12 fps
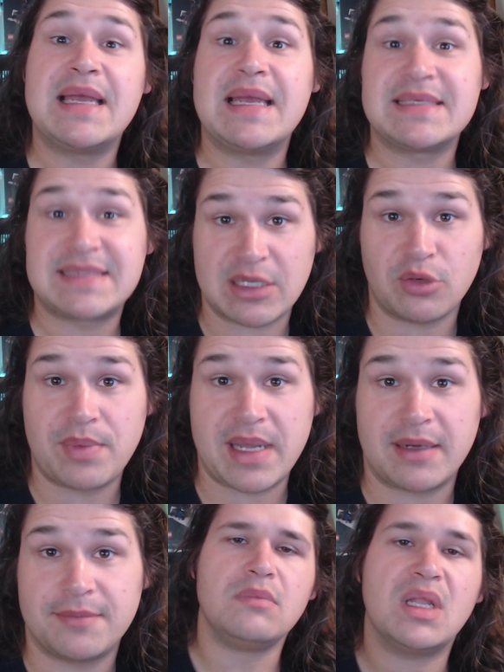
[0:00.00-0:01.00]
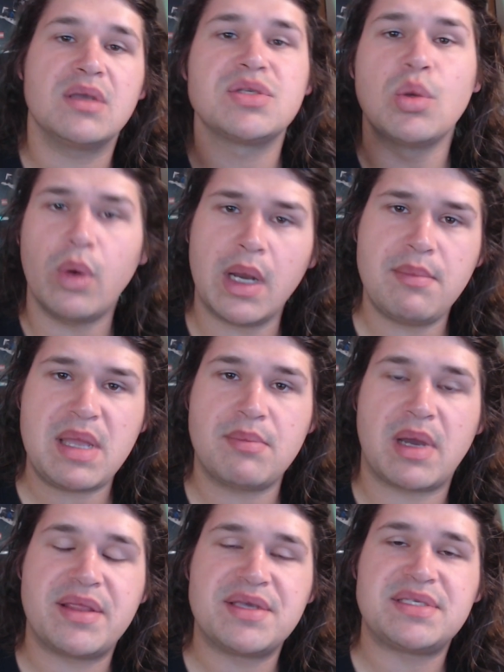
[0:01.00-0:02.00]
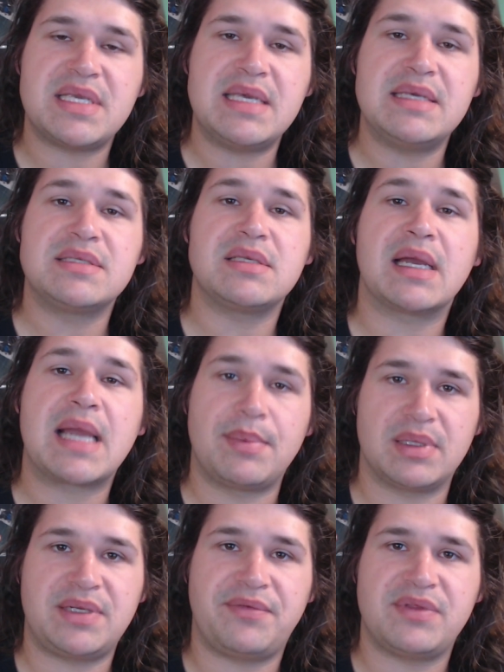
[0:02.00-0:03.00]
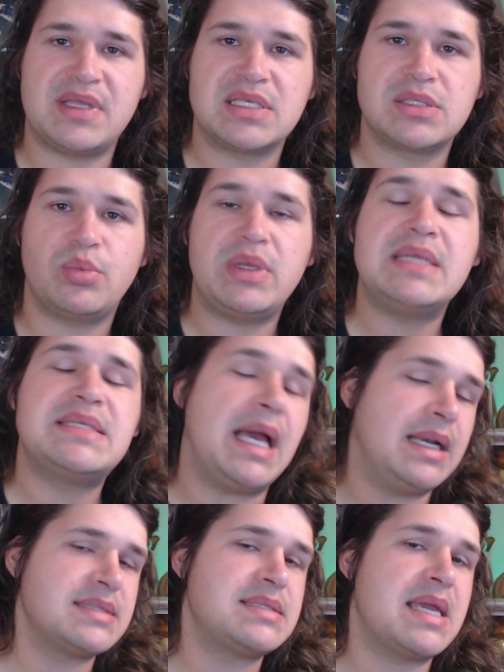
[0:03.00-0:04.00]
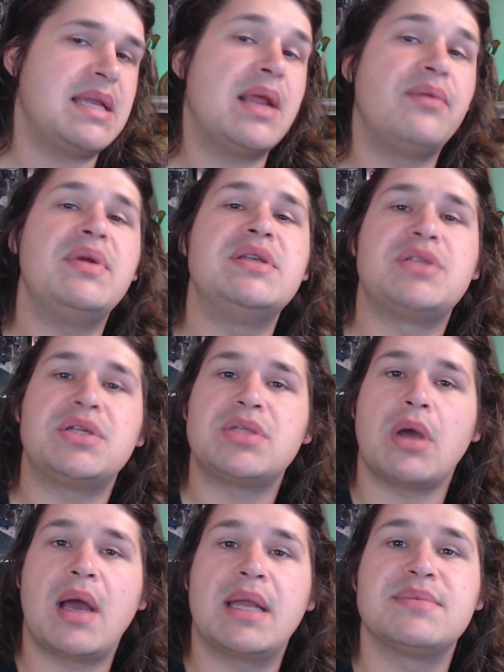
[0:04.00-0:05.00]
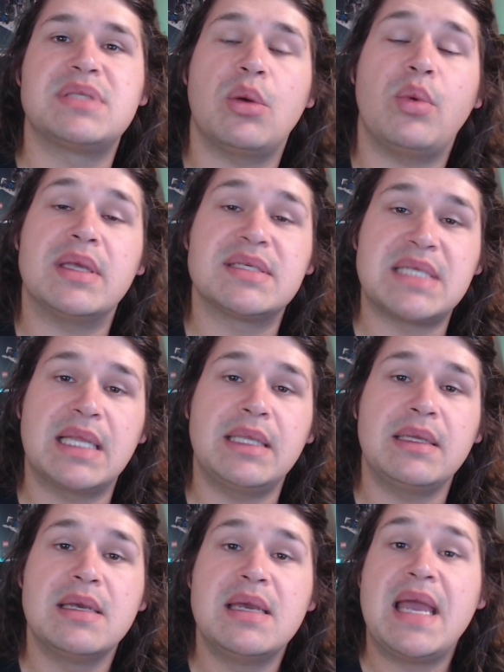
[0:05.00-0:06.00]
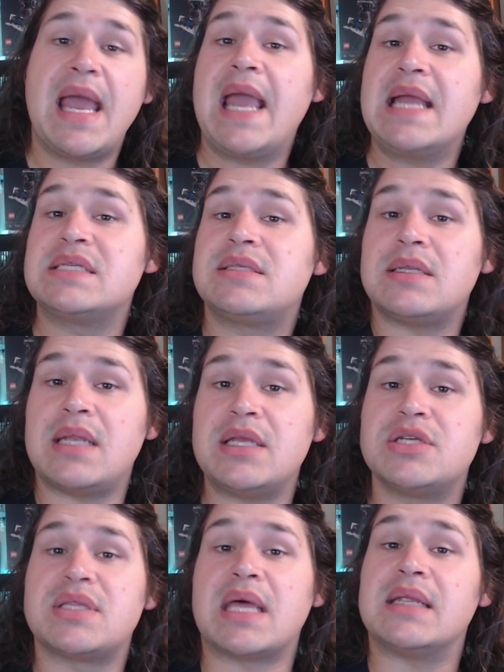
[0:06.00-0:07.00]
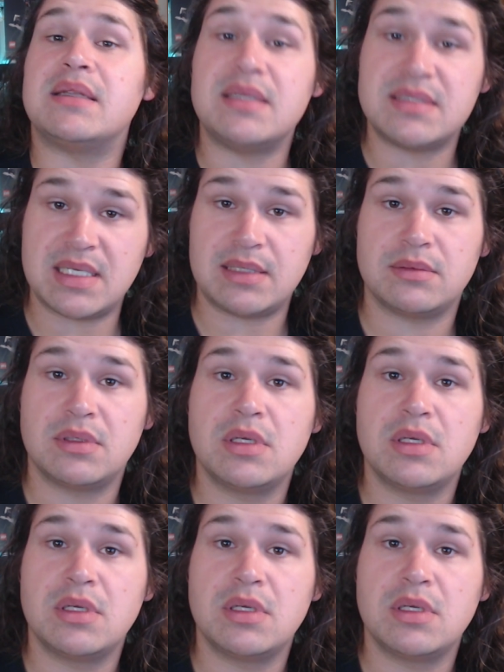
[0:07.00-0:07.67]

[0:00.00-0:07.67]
sell better. So what I mean by this is a couple of different things. We need to understand and research the items that we are selling and the niche that it is in.